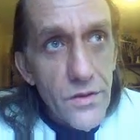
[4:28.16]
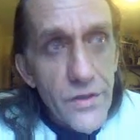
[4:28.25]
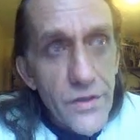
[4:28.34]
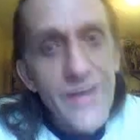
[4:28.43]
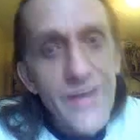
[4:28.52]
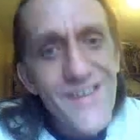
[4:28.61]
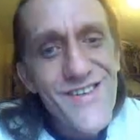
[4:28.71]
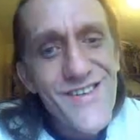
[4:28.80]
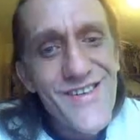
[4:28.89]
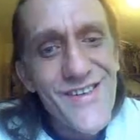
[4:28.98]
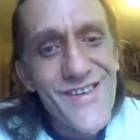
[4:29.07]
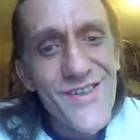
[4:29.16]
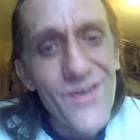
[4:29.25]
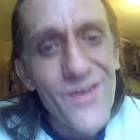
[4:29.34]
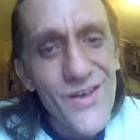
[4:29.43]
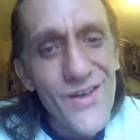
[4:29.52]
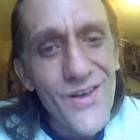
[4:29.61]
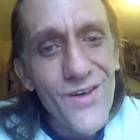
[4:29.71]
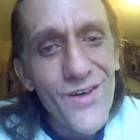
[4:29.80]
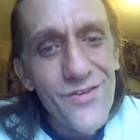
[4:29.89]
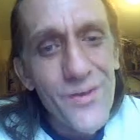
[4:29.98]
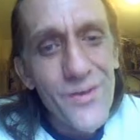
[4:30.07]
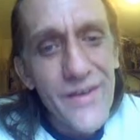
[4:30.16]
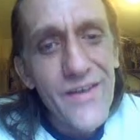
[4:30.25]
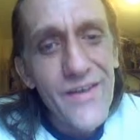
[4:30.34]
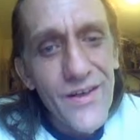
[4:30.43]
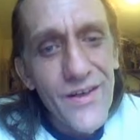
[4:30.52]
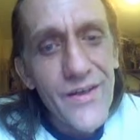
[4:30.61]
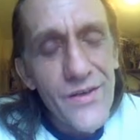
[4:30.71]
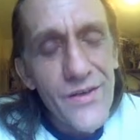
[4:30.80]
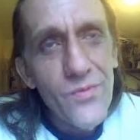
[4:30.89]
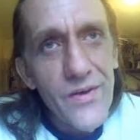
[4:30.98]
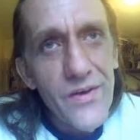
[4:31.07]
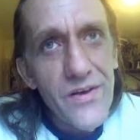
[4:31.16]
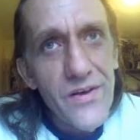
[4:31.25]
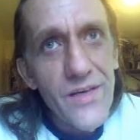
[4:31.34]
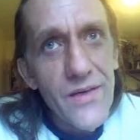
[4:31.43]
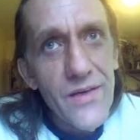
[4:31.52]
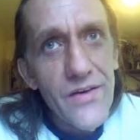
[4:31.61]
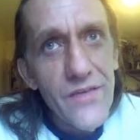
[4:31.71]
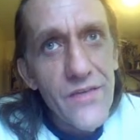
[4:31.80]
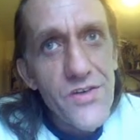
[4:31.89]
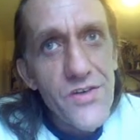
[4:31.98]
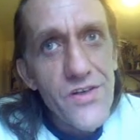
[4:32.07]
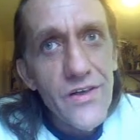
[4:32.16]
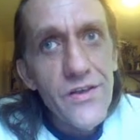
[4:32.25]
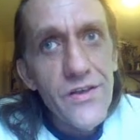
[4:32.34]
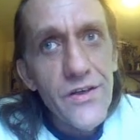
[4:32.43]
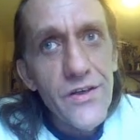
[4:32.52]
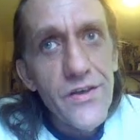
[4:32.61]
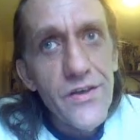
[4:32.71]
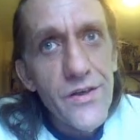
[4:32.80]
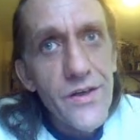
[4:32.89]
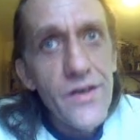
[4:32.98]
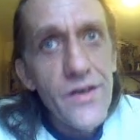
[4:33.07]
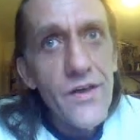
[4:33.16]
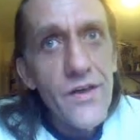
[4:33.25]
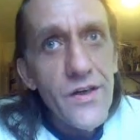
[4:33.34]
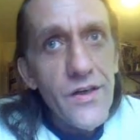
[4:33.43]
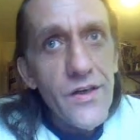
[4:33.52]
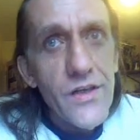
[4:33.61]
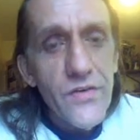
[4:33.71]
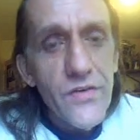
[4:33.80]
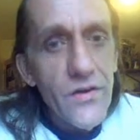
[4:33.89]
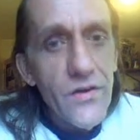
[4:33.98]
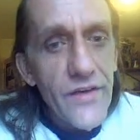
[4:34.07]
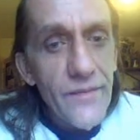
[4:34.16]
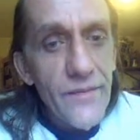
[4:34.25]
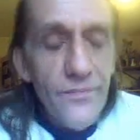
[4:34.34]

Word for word: yes, you do learn a lot from it. Like when you come out the other side, you have got that